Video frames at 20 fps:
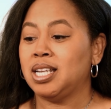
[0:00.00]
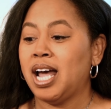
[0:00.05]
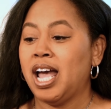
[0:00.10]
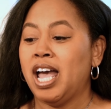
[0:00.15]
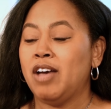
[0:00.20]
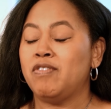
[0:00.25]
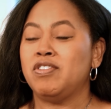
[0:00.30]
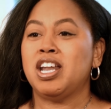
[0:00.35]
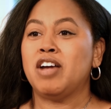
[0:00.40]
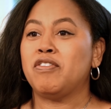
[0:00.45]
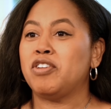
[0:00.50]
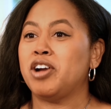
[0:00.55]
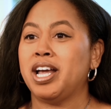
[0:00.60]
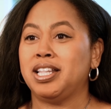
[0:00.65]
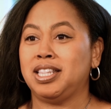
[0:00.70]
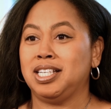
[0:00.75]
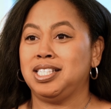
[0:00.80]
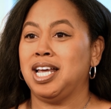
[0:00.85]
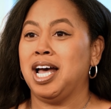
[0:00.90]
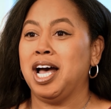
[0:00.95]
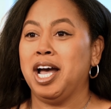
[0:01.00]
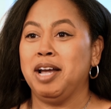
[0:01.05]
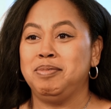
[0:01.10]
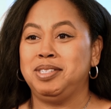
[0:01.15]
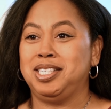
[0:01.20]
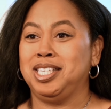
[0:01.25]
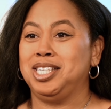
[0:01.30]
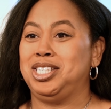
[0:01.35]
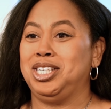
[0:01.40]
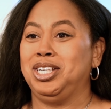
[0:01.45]
that I have never had the time
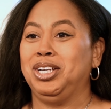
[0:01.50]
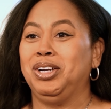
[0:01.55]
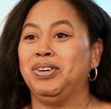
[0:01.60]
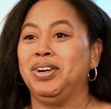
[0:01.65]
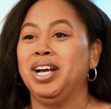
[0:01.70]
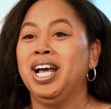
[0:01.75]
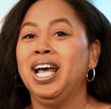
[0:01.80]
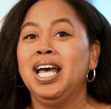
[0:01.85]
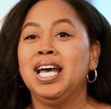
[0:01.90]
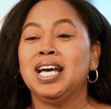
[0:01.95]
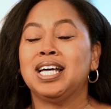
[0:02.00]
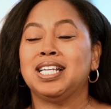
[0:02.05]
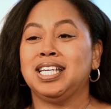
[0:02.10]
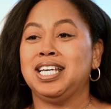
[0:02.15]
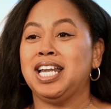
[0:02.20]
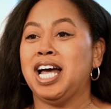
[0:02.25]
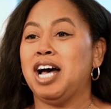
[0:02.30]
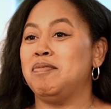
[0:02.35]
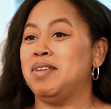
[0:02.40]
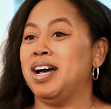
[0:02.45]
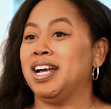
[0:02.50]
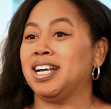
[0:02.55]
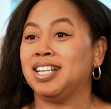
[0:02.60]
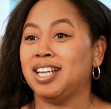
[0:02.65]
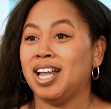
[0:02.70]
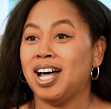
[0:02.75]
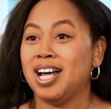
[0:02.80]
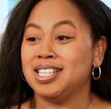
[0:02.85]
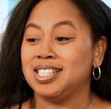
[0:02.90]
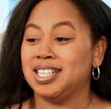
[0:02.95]
to do, clean out my
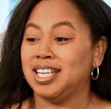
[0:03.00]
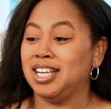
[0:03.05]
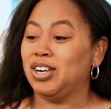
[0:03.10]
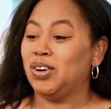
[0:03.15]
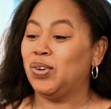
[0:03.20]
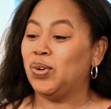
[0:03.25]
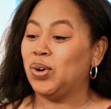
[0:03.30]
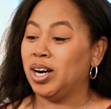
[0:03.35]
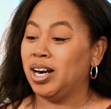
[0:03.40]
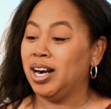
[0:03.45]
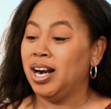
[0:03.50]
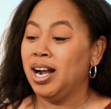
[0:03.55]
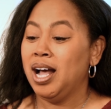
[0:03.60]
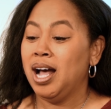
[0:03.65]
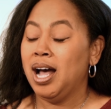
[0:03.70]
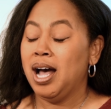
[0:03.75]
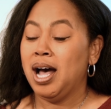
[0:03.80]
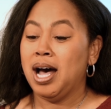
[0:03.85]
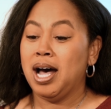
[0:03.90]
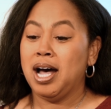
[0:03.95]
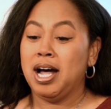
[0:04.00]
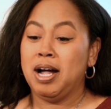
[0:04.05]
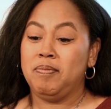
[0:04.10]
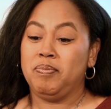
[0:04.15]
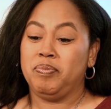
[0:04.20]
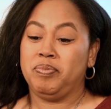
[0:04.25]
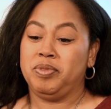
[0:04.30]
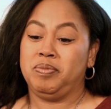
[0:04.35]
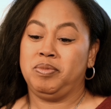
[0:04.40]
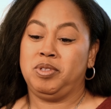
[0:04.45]
closet, or
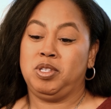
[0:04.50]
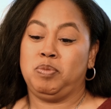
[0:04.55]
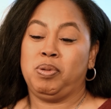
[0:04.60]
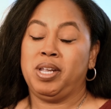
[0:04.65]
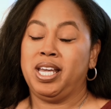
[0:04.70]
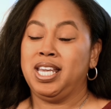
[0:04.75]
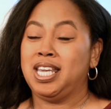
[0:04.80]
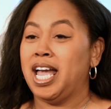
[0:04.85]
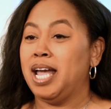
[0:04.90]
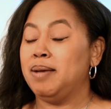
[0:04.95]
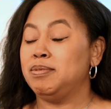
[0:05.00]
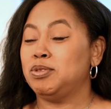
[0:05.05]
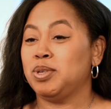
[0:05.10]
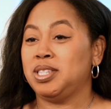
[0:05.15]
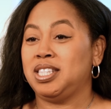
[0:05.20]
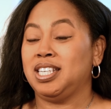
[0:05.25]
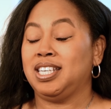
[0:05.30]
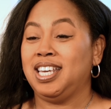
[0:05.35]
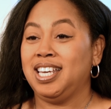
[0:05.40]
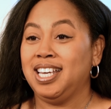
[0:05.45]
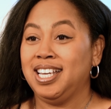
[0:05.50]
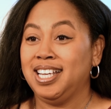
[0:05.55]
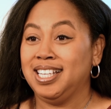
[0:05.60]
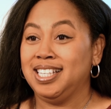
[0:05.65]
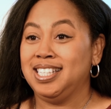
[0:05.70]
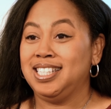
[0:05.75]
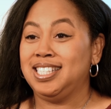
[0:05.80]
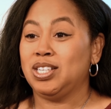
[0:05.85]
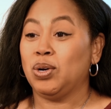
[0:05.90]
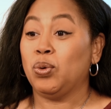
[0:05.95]
play games with the
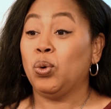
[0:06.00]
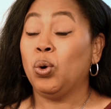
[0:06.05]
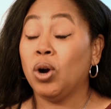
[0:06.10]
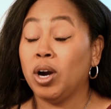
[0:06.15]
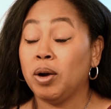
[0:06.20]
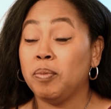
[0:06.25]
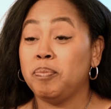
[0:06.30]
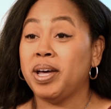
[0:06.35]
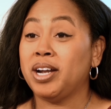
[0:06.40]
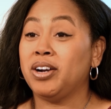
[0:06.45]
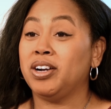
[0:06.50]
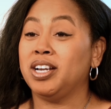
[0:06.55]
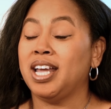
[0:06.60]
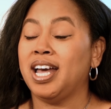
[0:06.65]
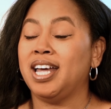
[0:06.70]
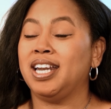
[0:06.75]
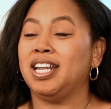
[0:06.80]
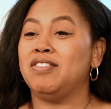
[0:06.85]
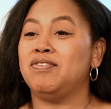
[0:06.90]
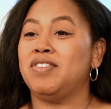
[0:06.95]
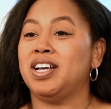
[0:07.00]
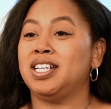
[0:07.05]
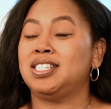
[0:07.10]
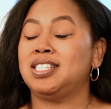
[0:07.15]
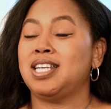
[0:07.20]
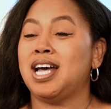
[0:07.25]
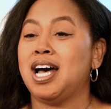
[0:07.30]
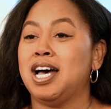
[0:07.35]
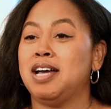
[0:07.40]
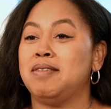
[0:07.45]
kids, or better yet,
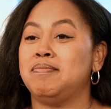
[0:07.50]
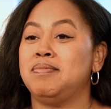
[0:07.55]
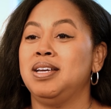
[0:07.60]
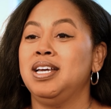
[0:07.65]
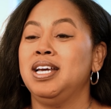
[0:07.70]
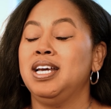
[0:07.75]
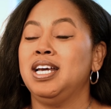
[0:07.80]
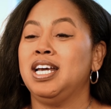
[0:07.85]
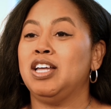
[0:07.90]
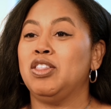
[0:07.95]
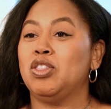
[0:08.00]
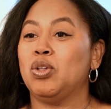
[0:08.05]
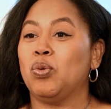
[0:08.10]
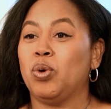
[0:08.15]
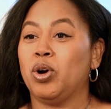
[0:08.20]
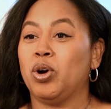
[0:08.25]
invest time in the